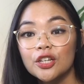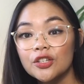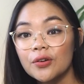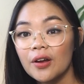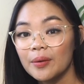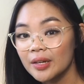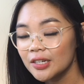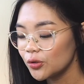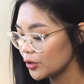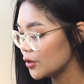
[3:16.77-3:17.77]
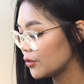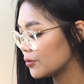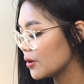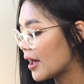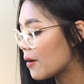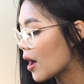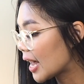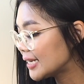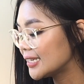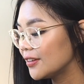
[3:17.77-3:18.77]
So I'm going to talk you through how
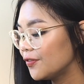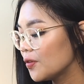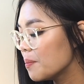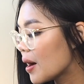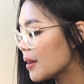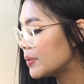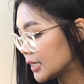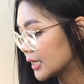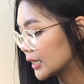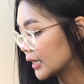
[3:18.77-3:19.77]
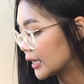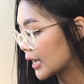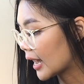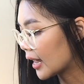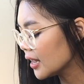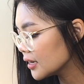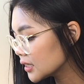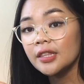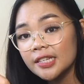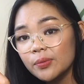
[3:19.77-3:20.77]
I did it for my particular GAT.
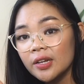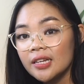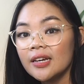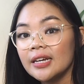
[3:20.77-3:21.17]
This one here